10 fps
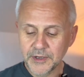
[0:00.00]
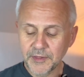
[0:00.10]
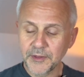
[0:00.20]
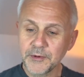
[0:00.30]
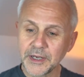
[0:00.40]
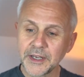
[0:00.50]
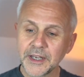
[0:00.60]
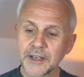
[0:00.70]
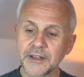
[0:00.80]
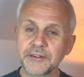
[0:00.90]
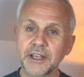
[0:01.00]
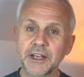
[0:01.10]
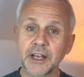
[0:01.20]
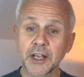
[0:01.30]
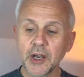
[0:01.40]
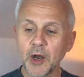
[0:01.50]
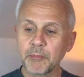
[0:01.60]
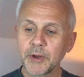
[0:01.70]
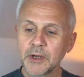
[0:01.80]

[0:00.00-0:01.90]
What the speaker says: through it containing a cup